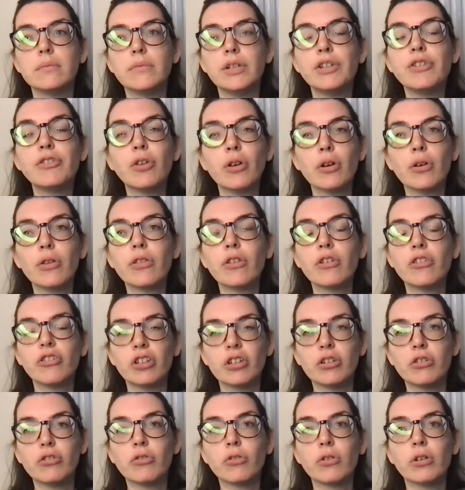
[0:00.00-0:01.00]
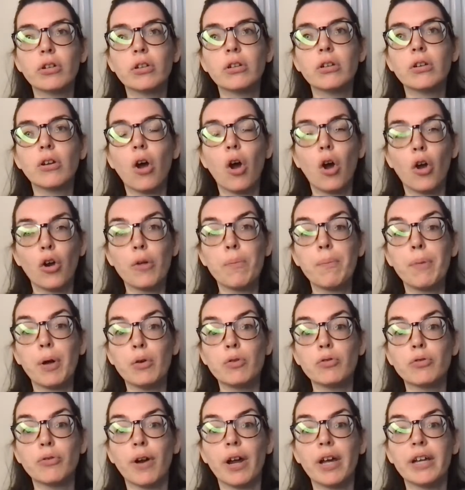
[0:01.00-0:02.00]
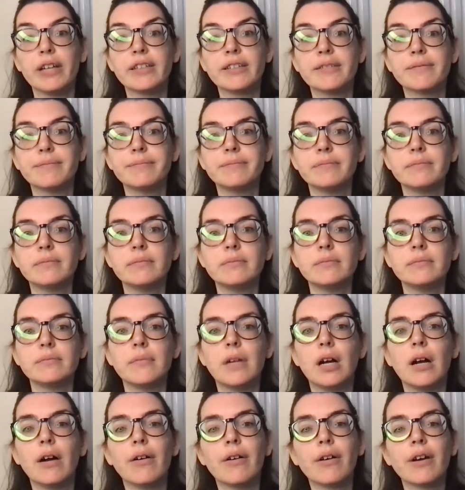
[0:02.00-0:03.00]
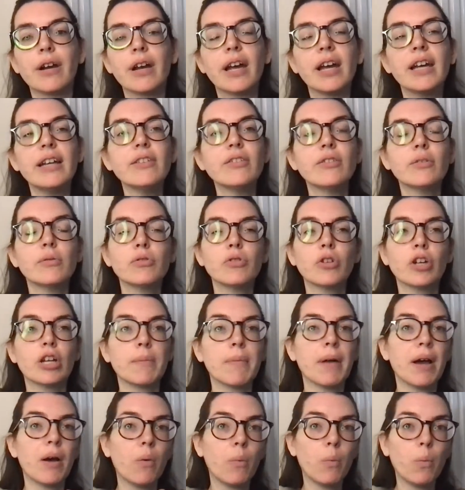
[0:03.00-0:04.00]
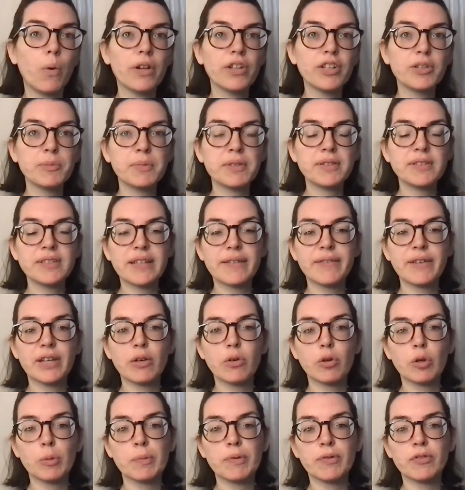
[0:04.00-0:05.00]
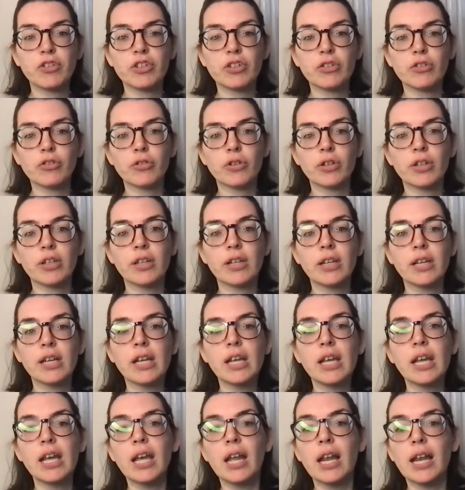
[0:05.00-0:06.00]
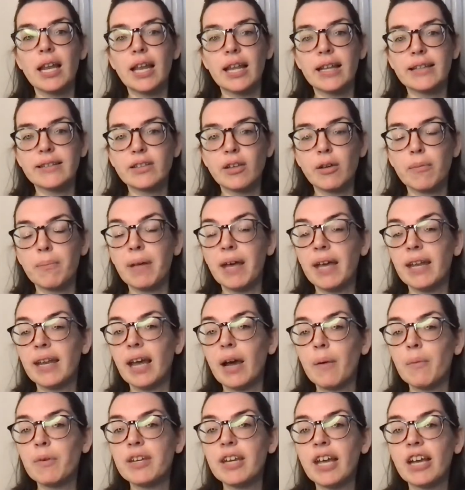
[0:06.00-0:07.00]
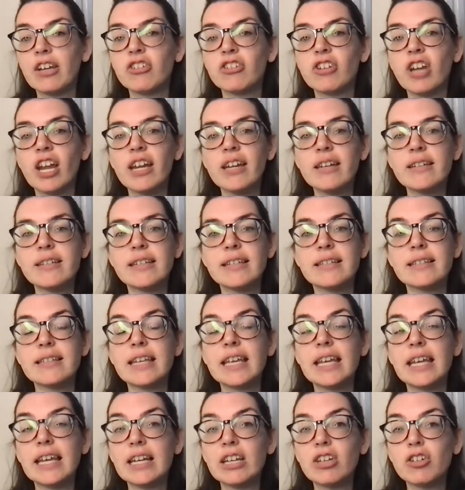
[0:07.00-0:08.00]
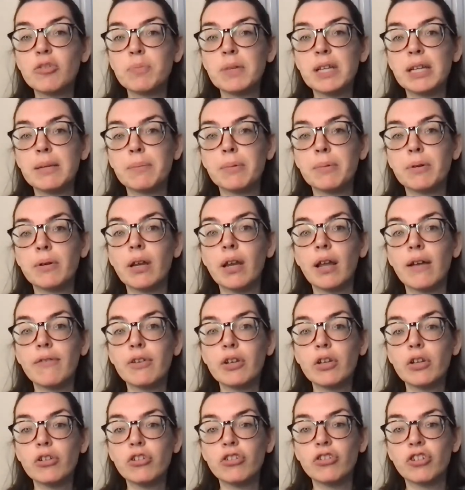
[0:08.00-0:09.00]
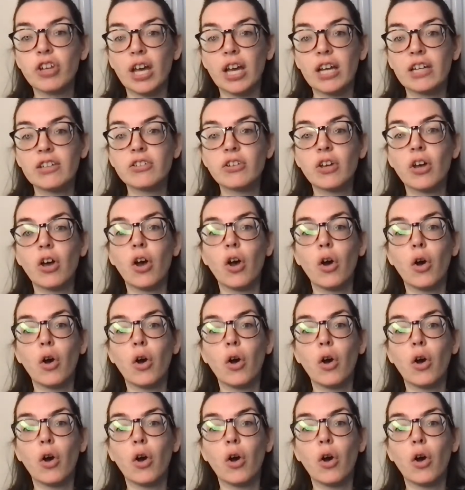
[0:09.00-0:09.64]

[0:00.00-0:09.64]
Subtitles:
we took the children on a boat ride. Okay, so we're talking about one specific group of children. Let's compare now with nationalities. English people love a good chat